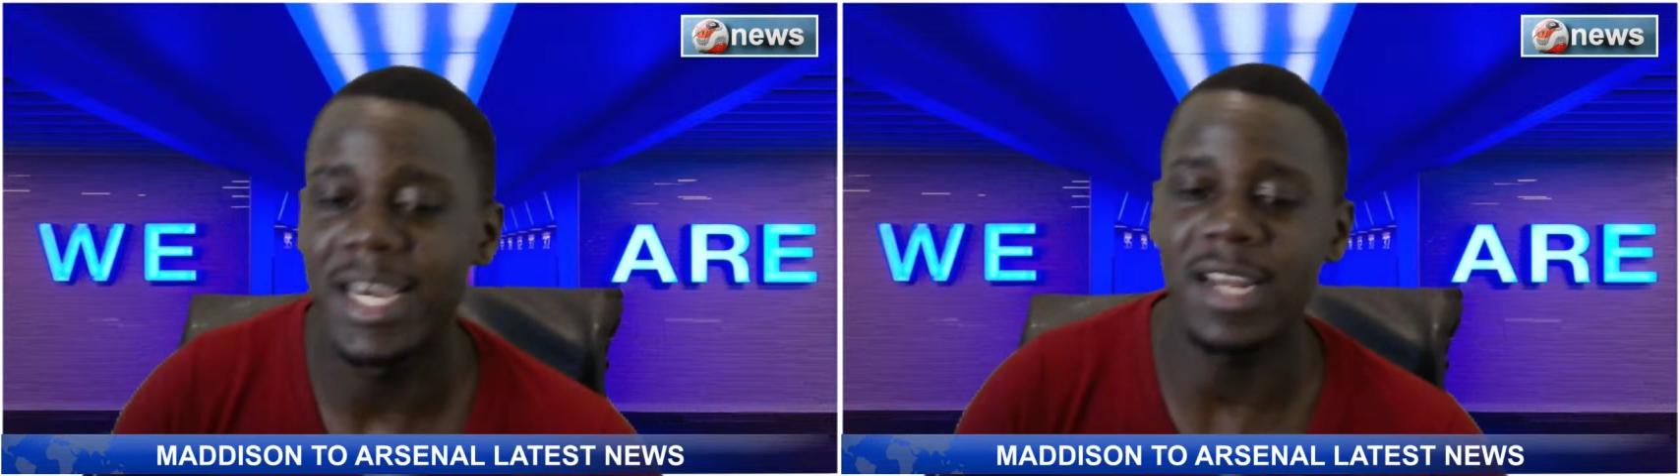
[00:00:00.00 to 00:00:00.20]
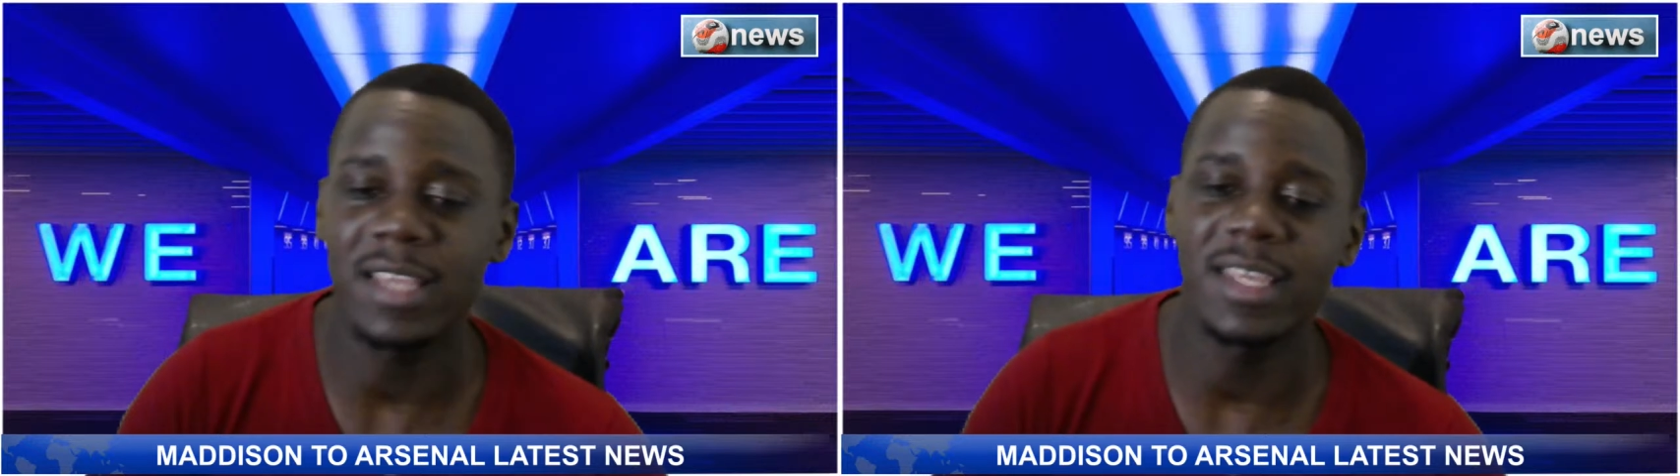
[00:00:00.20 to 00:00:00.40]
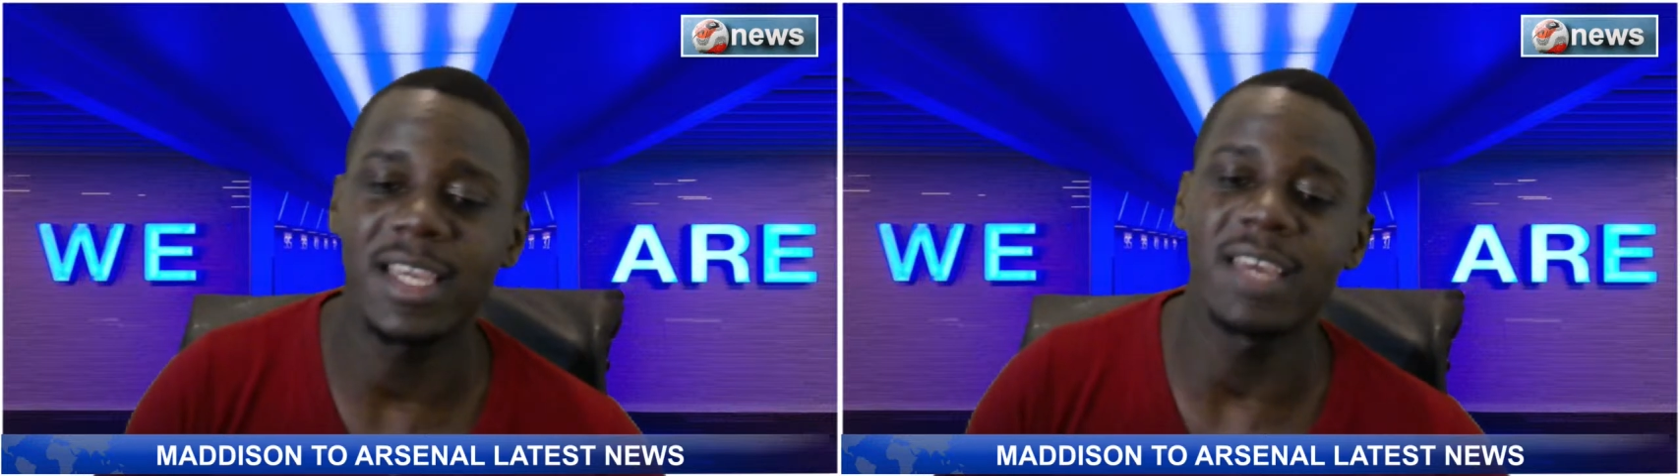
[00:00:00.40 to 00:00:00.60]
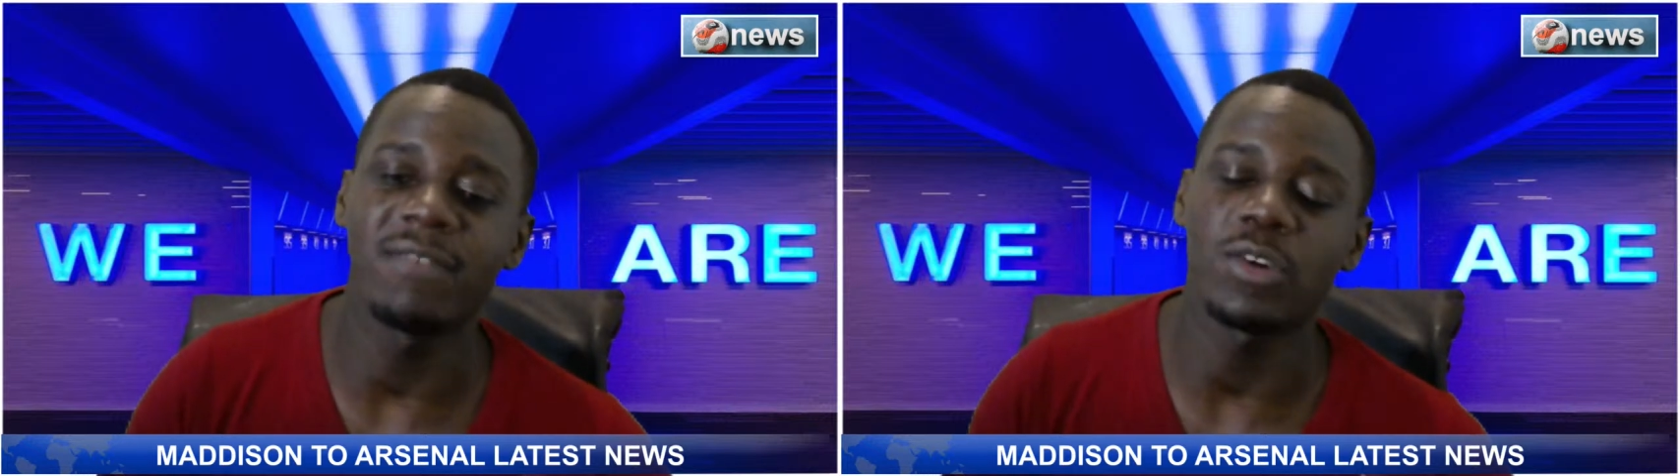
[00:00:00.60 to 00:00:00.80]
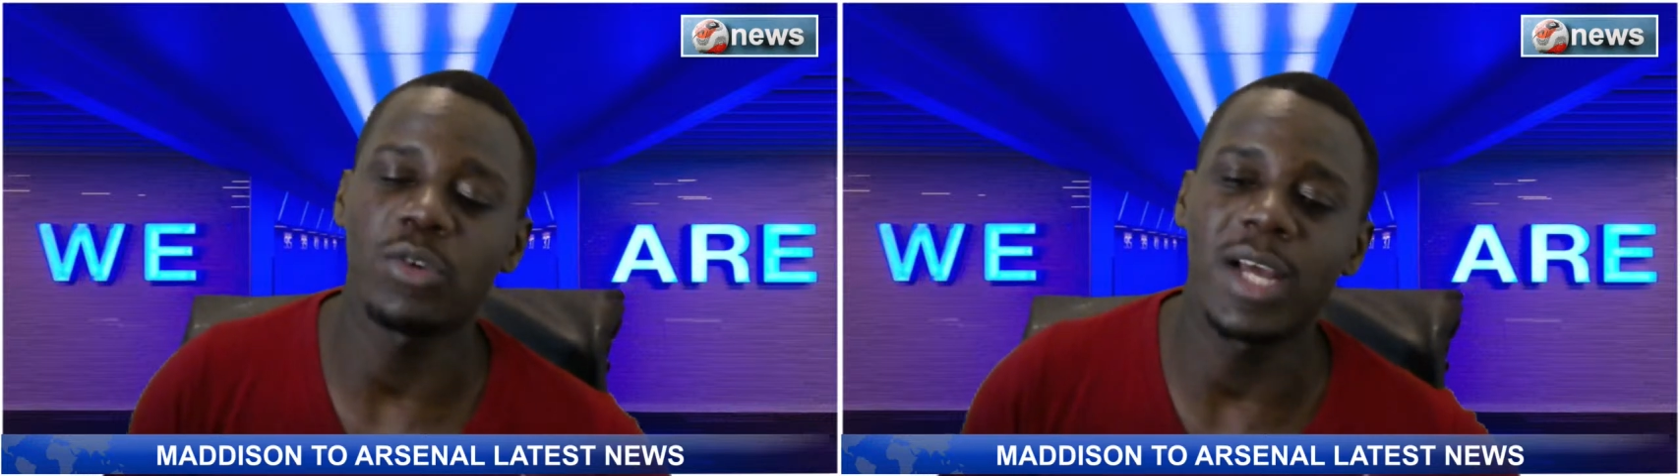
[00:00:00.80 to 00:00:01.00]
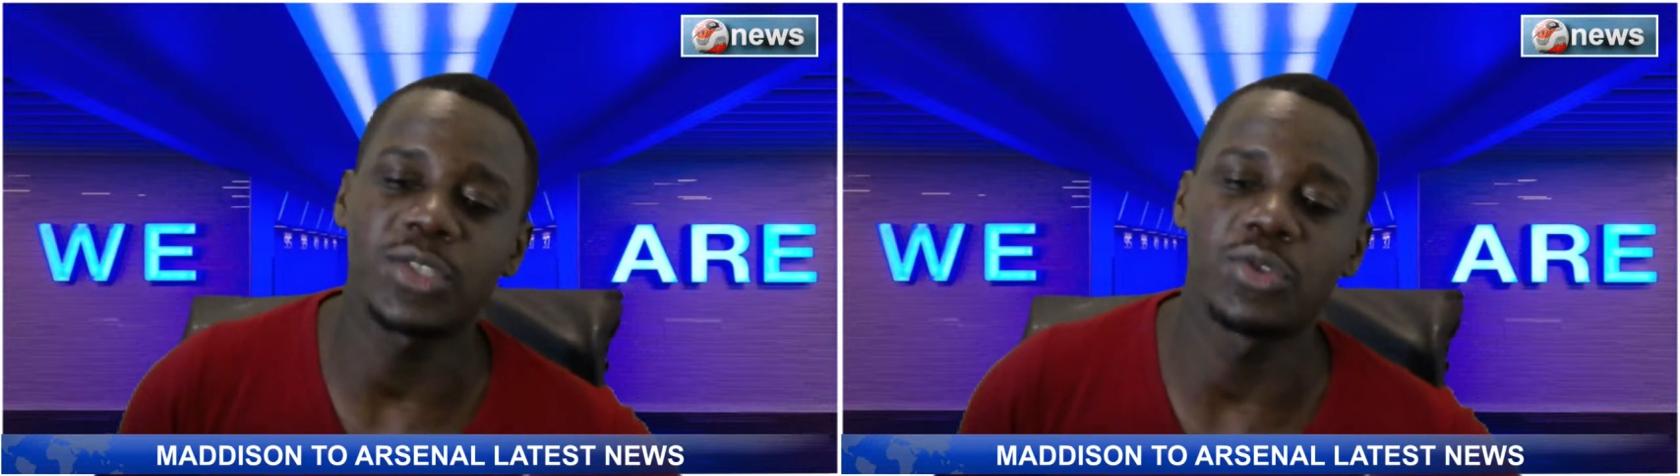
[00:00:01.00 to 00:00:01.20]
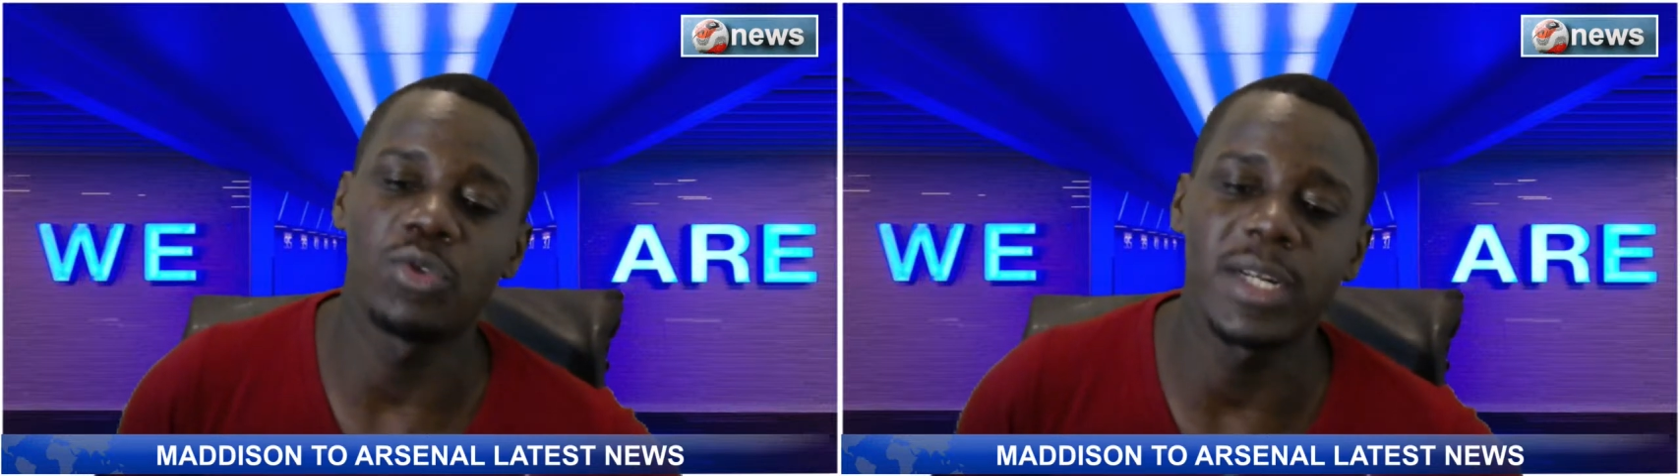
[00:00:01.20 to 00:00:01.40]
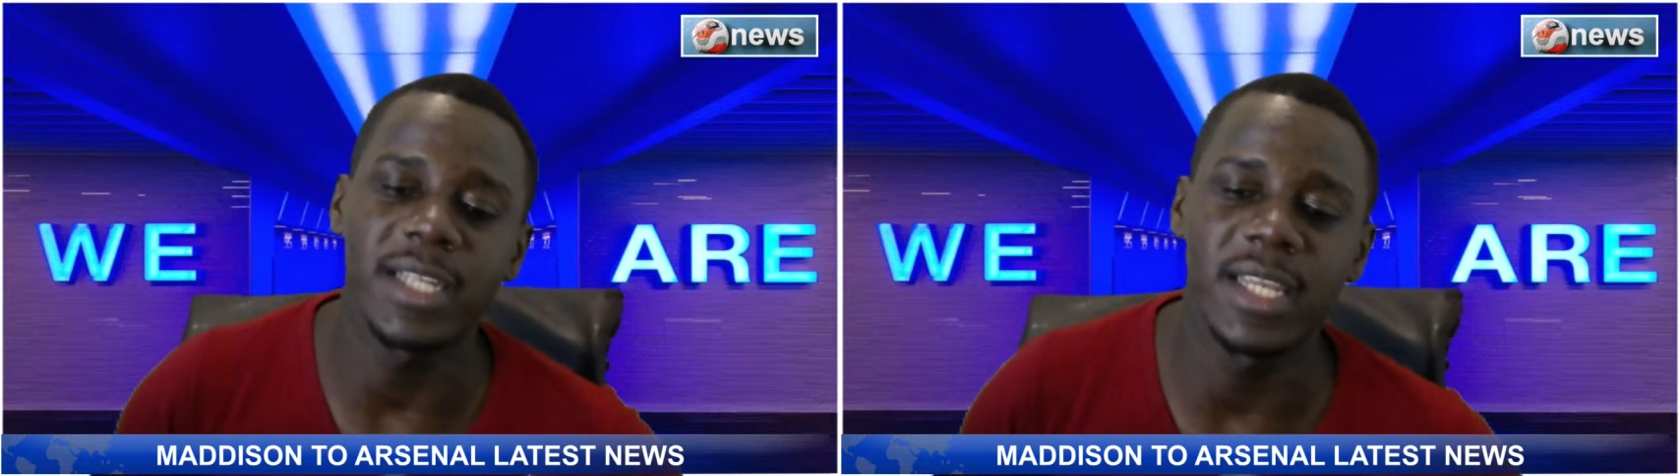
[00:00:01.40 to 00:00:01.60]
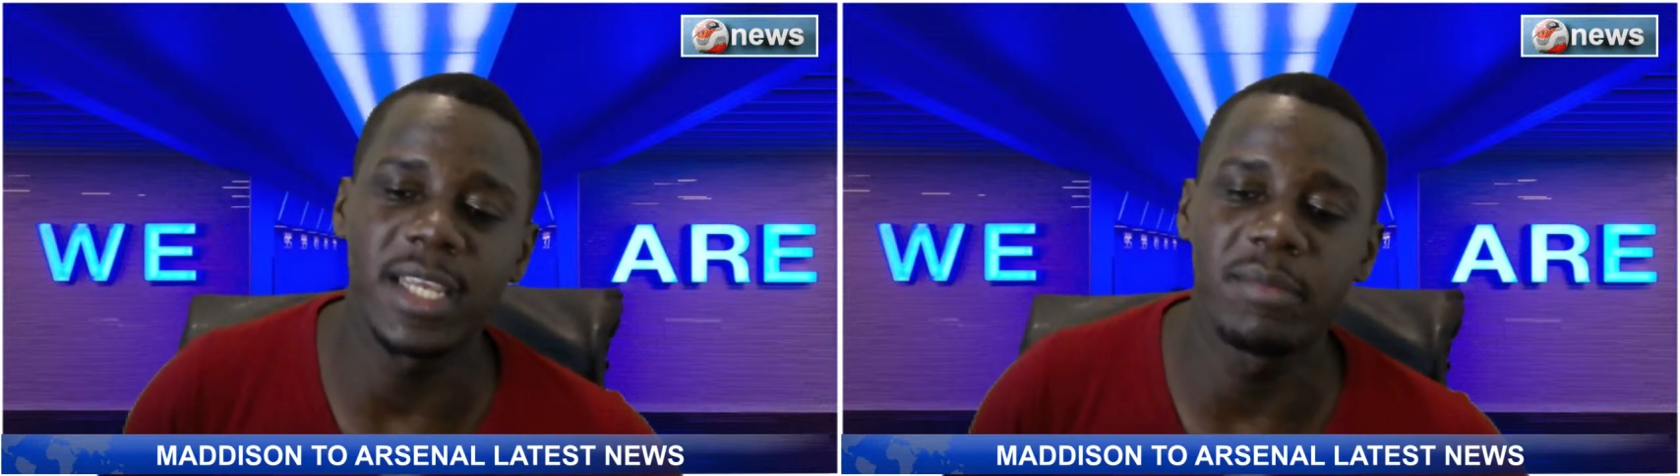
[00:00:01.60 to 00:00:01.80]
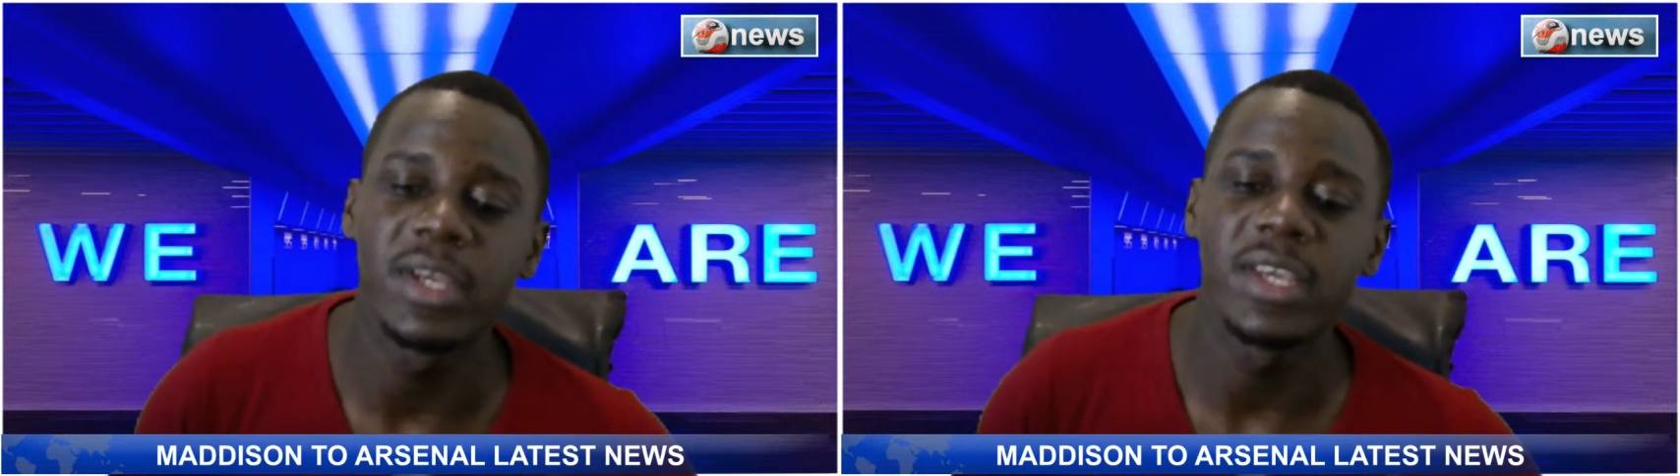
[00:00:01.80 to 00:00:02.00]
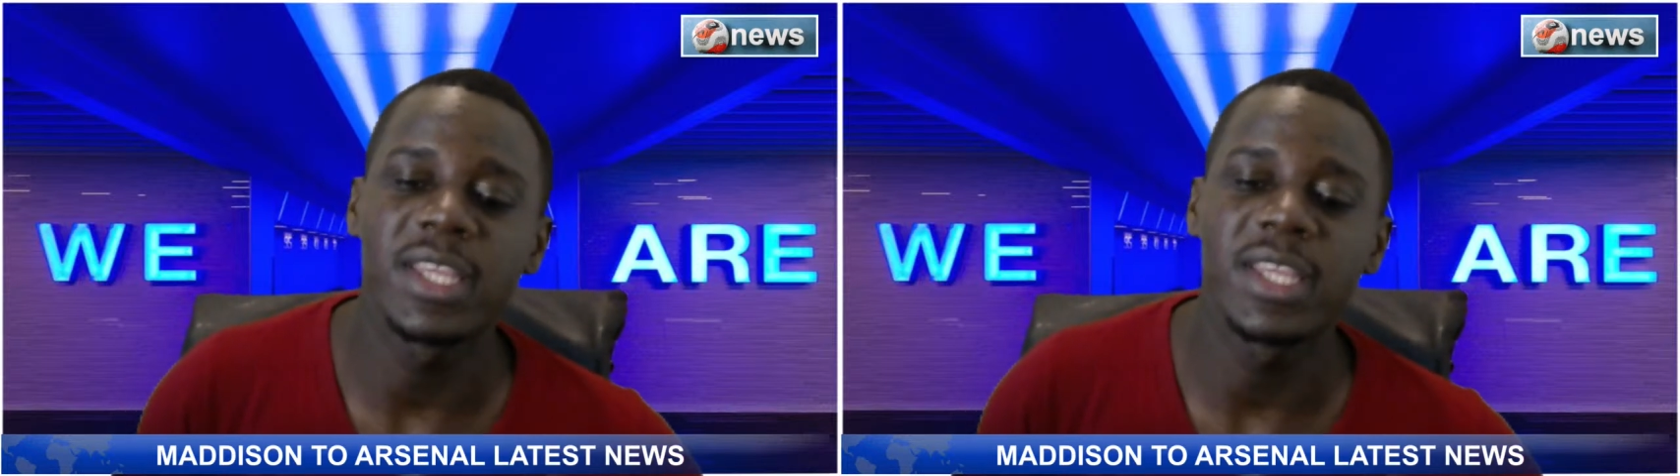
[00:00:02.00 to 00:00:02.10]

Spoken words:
And I think if at all Arsenal wanted him,